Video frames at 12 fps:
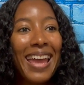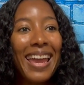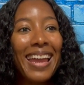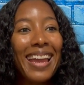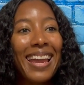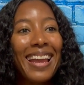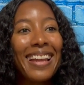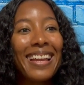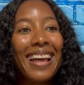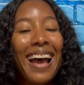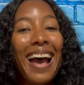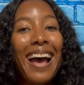
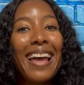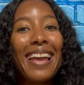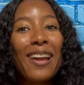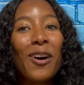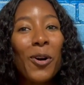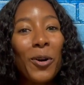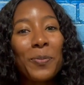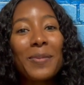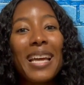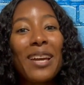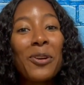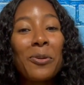And I hope
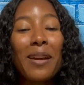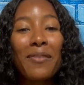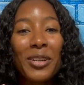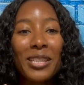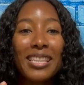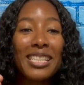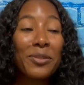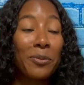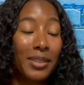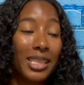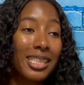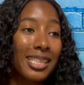that whoever this
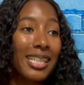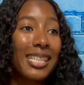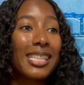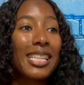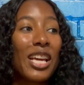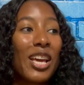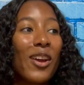reaches,